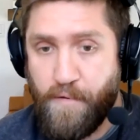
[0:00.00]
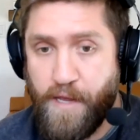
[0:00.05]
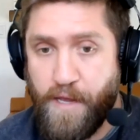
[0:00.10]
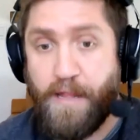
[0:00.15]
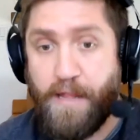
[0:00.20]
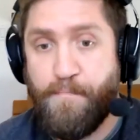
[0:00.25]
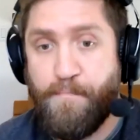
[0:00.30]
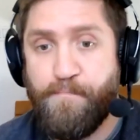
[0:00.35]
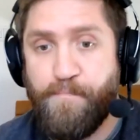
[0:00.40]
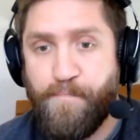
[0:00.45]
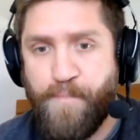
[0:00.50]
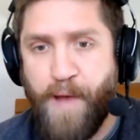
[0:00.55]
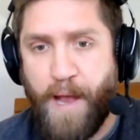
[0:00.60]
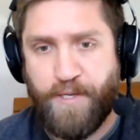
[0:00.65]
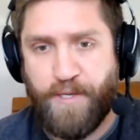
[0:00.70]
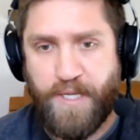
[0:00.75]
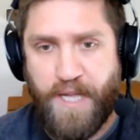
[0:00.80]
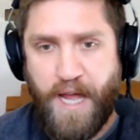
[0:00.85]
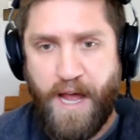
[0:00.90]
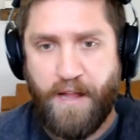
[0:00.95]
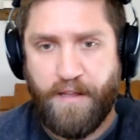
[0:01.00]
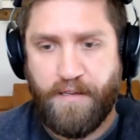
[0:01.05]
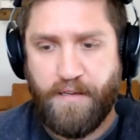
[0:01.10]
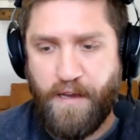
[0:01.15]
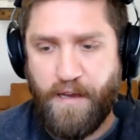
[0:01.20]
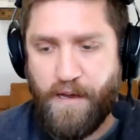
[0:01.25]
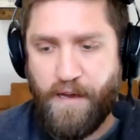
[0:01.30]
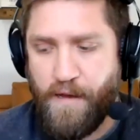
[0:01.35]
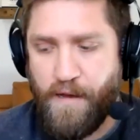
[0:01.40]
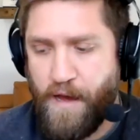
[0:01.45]
getting patches out
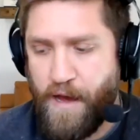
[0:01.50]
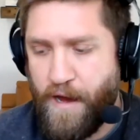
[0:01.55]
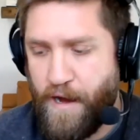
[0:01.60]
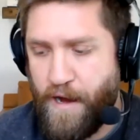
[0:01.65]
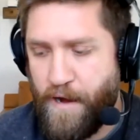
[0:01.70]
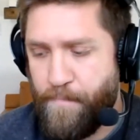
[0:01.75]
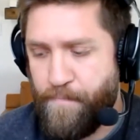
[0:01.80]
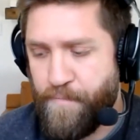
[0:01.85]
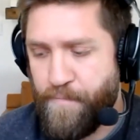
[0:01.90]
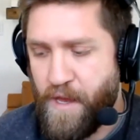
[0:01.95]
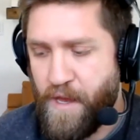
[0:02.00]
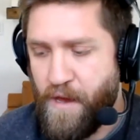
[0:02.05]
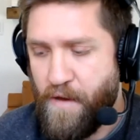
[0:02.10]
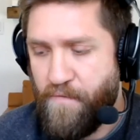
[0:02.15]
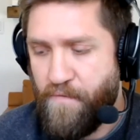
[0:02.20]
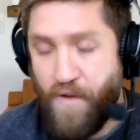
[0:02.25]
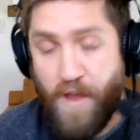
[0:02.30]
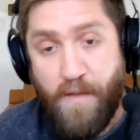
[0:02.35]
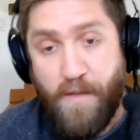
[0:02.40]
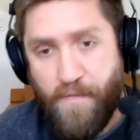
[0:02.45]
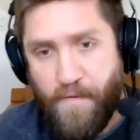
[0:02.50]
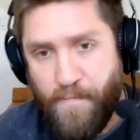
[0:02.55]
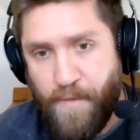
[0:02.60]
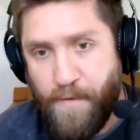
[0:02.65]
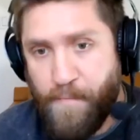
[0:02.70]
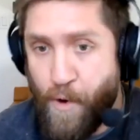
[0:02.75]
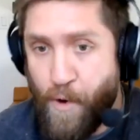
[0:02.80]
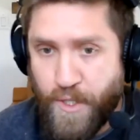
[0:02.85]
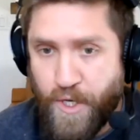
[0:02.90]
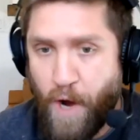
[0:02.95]
uh, um, for even
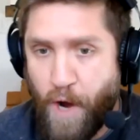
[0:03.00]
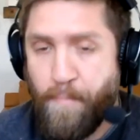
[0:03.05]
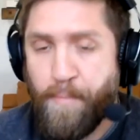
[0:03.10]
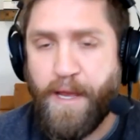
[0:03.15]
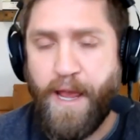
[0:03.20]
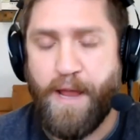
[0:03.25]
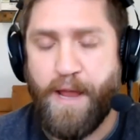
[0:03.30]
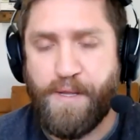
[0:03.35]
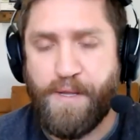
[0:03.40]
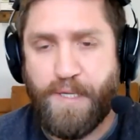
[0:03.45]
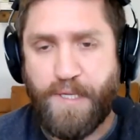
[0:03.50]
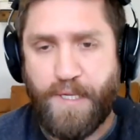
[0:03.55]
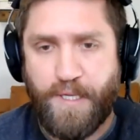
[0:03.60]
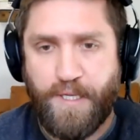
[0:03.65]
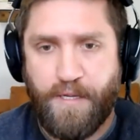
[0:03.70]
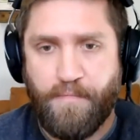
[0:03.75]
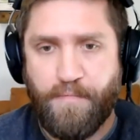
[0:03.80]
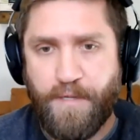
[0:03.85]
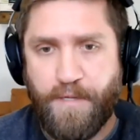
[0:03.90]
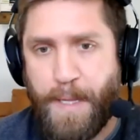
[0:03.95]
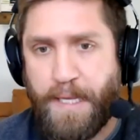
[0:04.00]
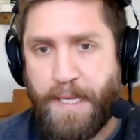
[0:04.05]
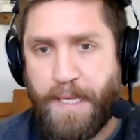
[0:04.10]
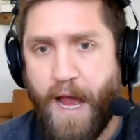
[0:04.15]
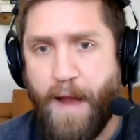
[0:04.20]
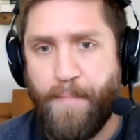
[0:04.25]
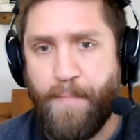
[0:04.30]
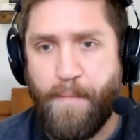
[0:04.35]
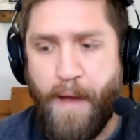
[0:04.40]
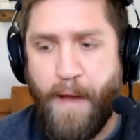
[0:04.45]
the most complicated systems in a
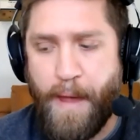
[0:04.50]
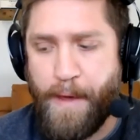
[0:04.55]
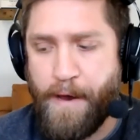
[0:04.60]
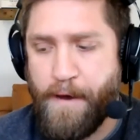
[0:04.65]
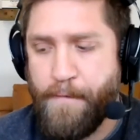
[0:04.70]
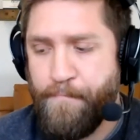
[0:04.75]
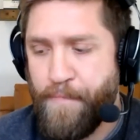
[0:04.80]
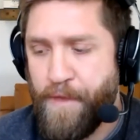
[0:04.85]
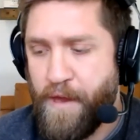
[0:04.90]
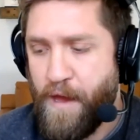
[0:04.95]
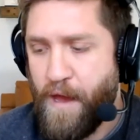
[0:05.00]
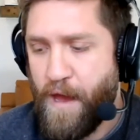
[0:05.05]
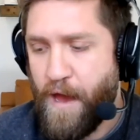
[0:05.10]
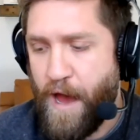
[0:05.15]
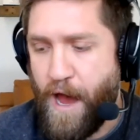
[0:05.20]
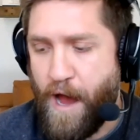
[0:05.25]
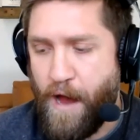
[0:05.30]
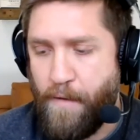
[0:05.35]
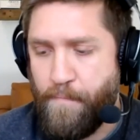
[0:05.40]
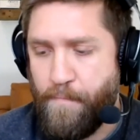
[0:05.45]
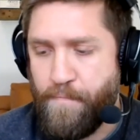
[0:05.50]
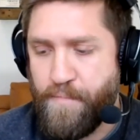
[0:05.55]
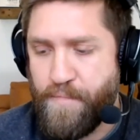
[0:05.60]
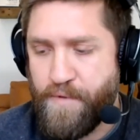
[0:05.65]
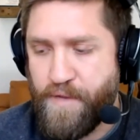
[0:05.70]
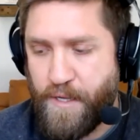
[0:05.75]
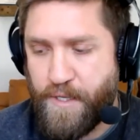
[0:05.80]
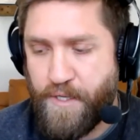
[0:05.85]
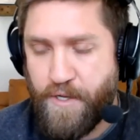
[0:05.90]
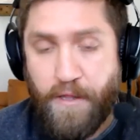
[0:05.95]
timely manner. Um,
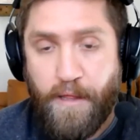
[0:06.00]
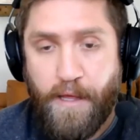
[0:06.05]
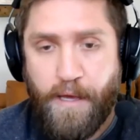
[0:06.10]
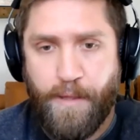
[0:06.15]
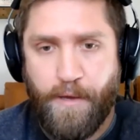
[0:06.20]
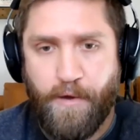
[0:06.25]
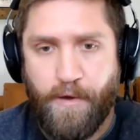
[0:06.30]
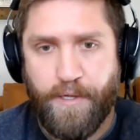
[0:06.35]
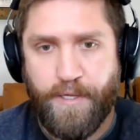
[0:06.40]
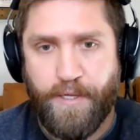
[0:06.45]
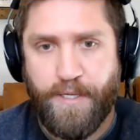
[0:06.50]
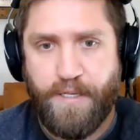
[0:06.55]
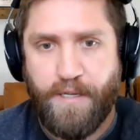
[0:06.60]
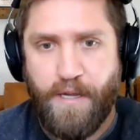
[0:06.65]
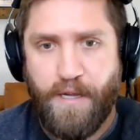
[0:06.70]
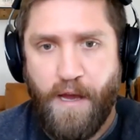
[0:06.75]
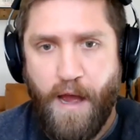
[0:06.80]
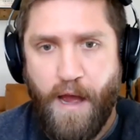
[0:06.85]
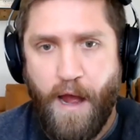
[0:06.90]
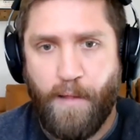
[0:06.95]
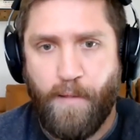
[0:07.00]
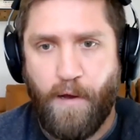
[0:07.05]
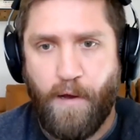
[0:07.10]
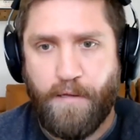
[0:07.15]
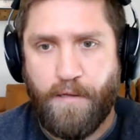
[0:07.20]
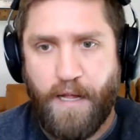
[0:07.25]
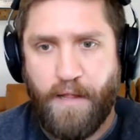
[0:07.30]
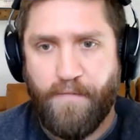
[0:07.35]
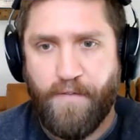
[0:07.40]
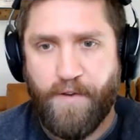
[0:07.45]
yeah, certainly there is a long
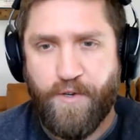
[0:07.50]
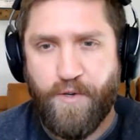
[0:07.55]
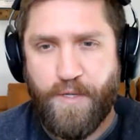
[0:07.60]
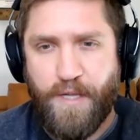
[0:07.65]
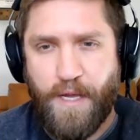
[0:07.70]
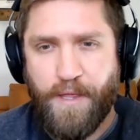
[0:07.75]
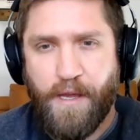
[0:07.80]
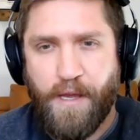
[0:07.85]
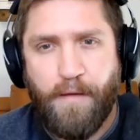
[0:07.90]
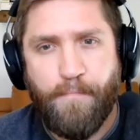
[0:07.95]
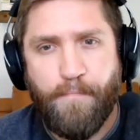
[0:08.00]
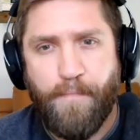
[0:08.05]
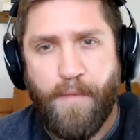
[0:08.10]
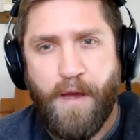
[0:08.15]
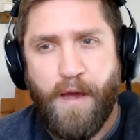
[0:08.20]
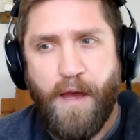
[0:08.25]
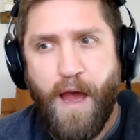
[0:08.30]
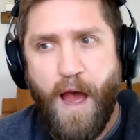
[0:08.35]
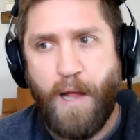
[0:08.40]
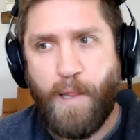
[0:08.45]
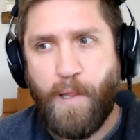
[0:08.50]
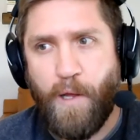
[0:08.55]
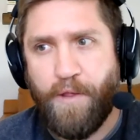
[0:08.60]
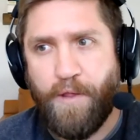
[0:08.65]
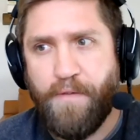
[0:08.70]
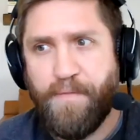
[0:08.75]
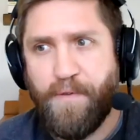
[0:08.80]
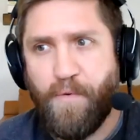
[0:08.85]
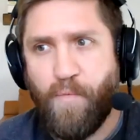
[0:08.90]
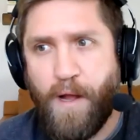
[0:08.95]
tail of issues. I think a
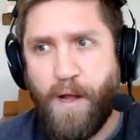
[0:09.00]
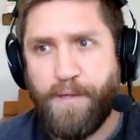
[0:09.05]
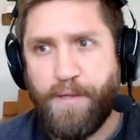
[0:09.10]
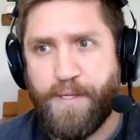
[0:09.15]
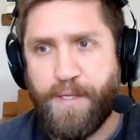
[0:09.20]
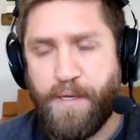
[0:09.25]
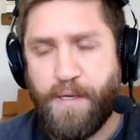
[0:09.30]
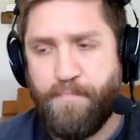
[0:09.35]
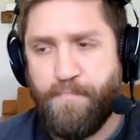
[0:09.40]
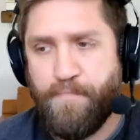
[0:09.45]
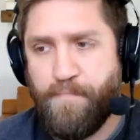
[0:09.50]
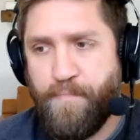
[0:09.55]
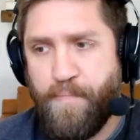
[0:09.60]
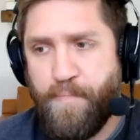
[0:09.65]
lot of the ones that